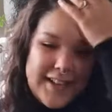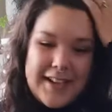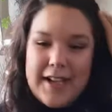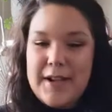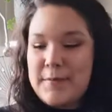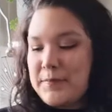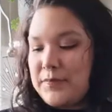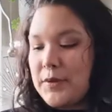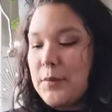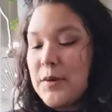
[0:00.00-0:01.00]

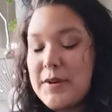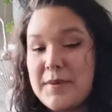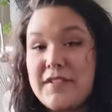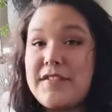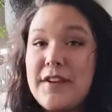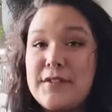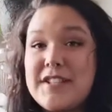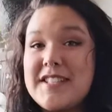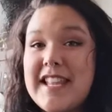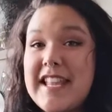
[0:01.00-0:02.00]
One of my
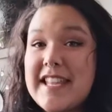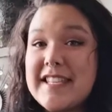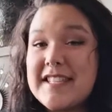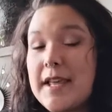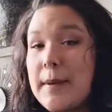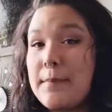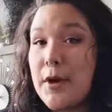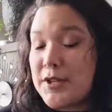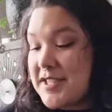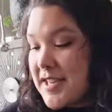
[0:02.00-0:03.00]
favorites is the
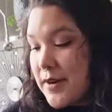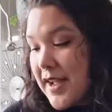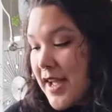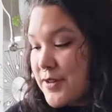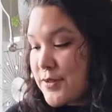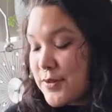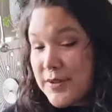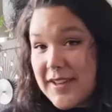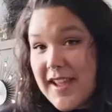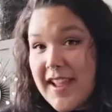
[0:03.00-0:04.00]
Monstera
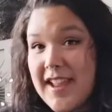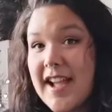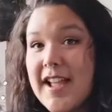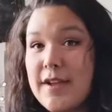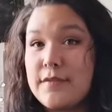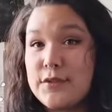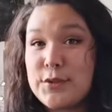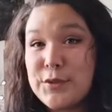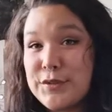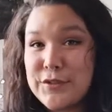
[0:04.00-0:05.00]
adansonii. I have
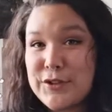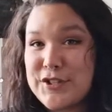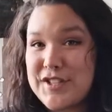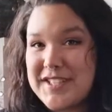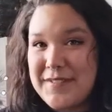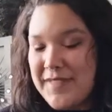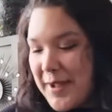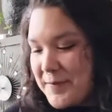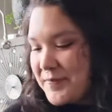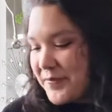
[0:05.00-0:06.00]
two versions of
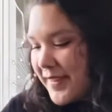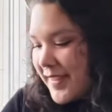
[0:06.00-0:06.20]
them.